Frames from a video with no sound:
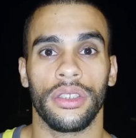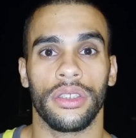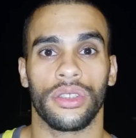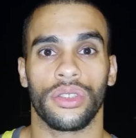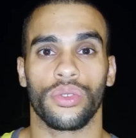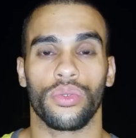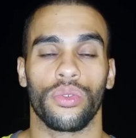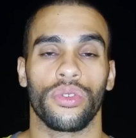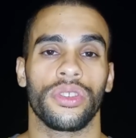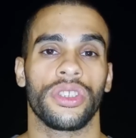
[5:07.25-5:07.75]

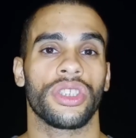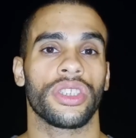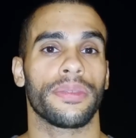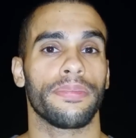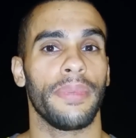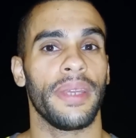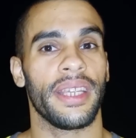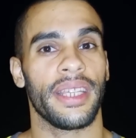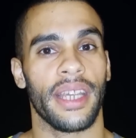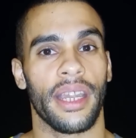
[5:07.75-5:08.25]
So
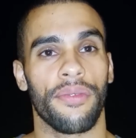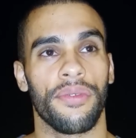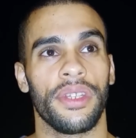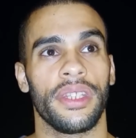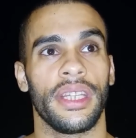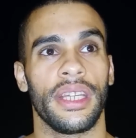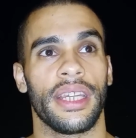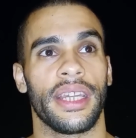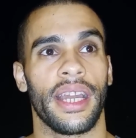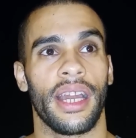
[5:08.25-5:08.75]
just make
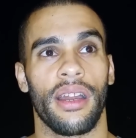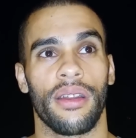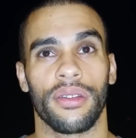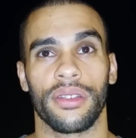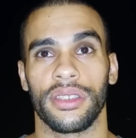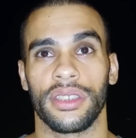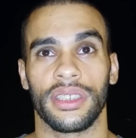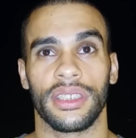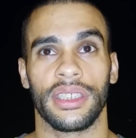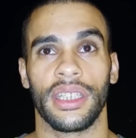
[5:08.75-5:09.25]
every day
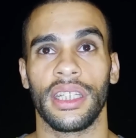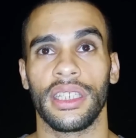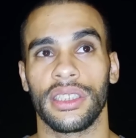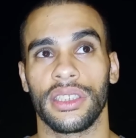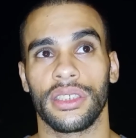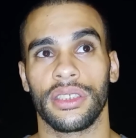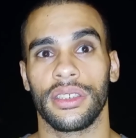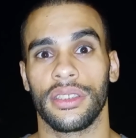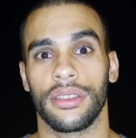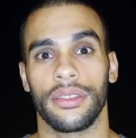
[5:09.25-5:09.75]
count because
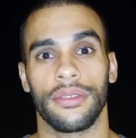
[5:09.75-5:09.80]
things,